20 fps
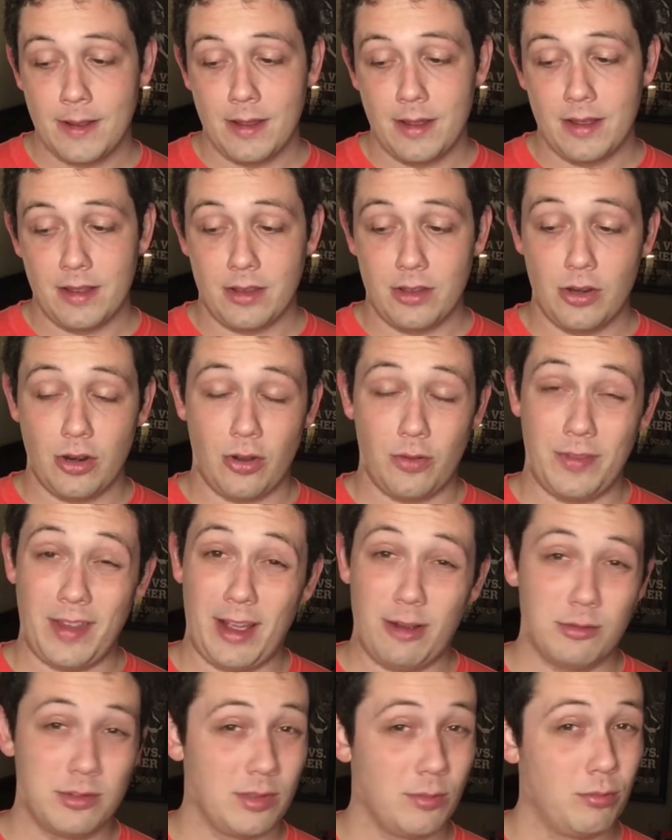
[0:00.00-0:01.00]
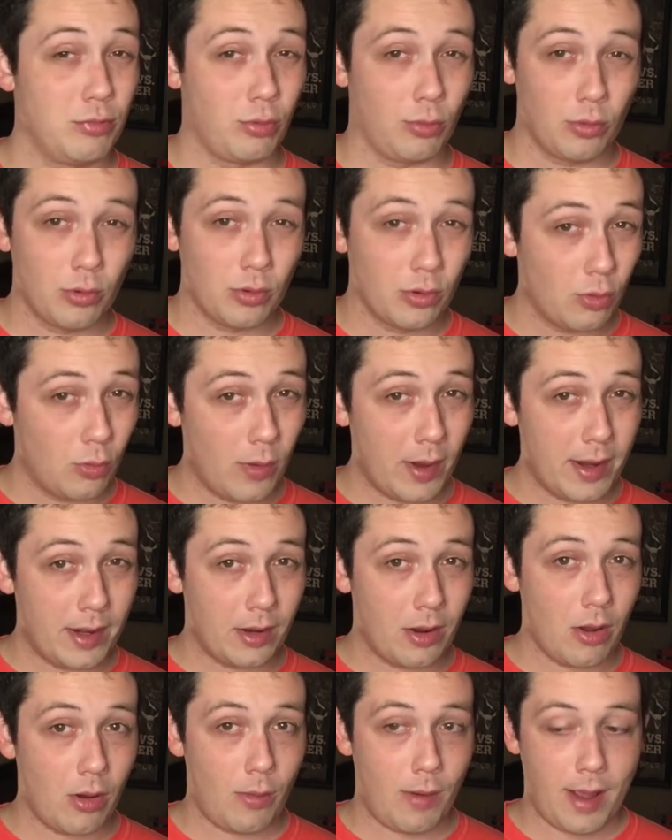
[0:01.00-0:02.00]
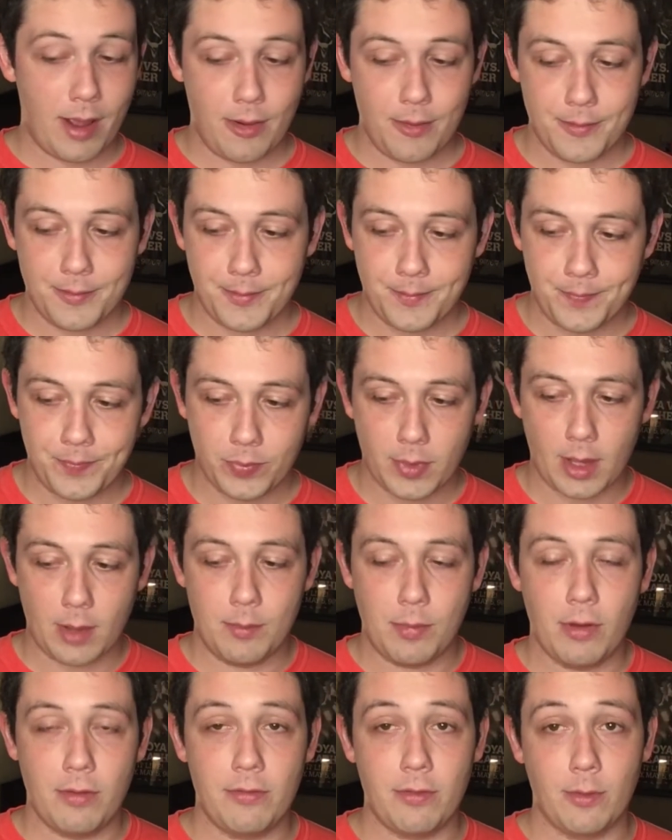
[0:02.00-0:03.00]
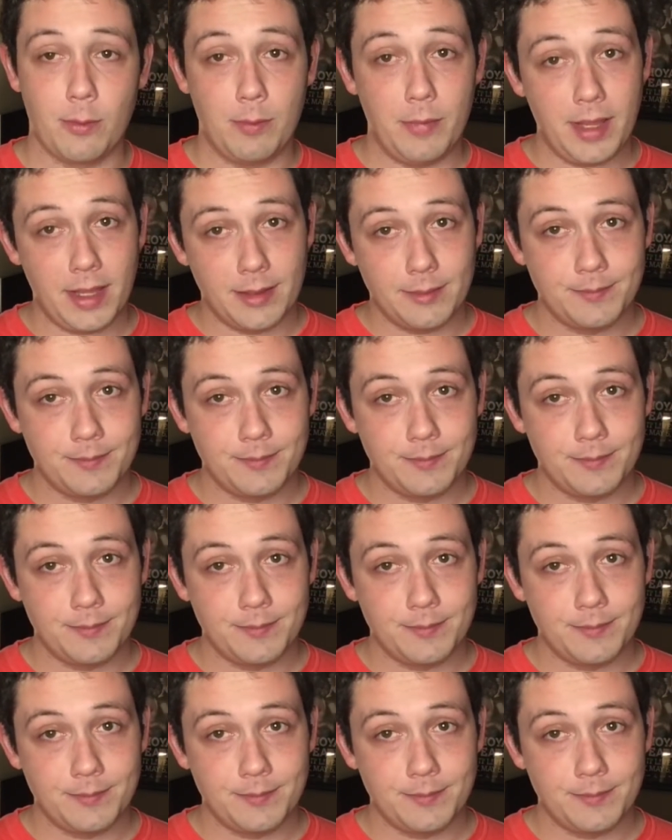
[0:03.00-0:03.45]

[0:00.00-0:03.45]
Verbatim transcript: you know, and that was a brutal way to go out. But for me,